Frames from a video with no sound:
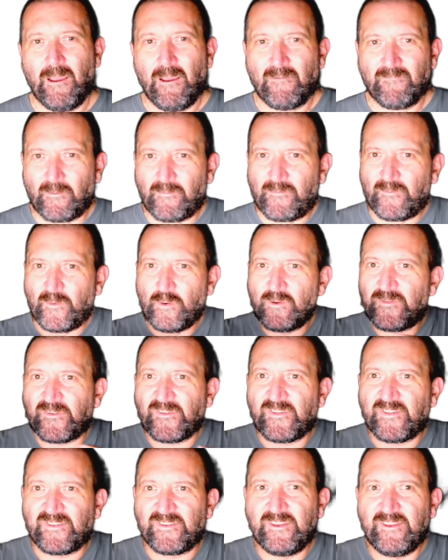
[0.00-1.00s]
the
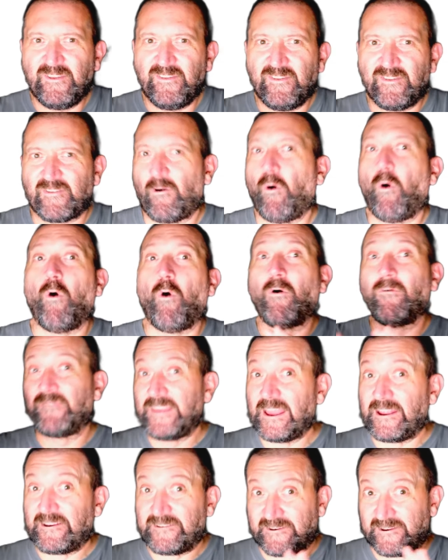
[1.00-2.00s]
vertices or
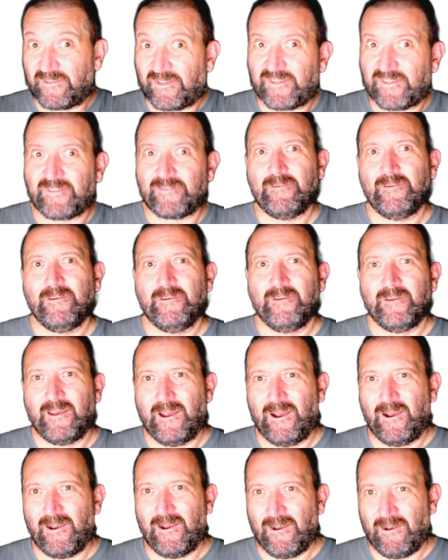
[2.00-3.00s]
the edges
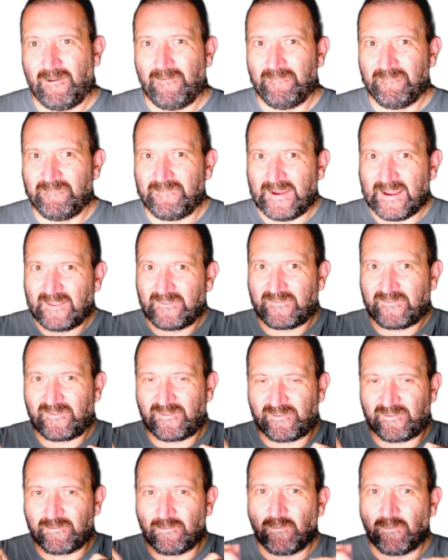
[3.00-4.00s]
that
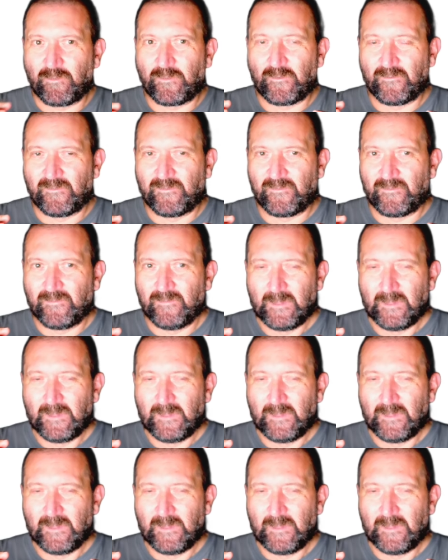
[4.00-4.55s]
sort of